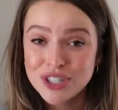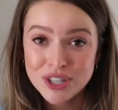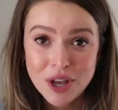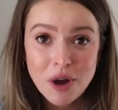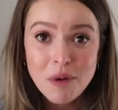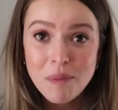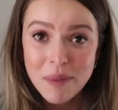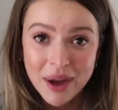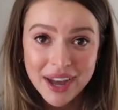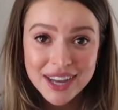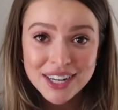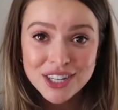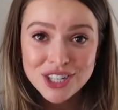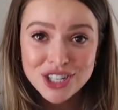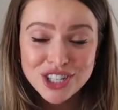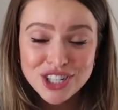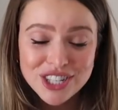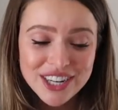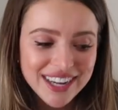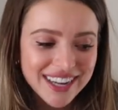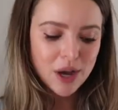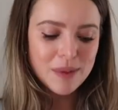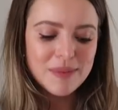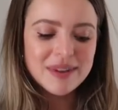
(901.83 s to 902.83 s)
so much.
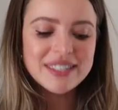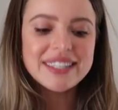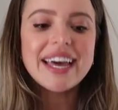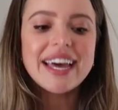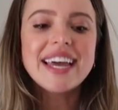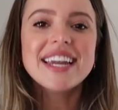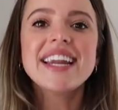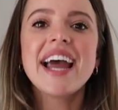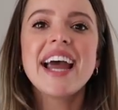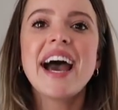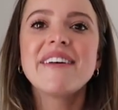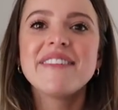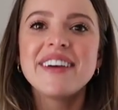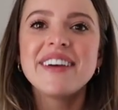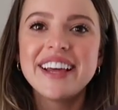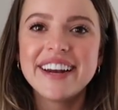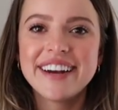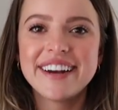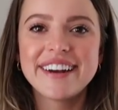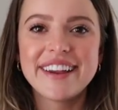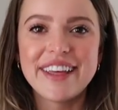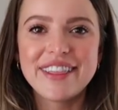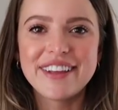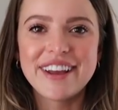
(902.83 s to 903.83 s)
So I'm excited to have it
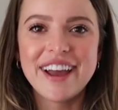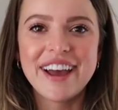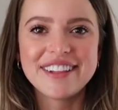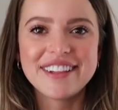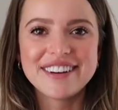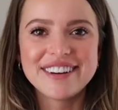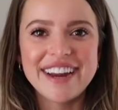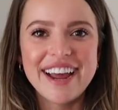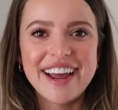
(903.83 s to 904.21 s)
in another color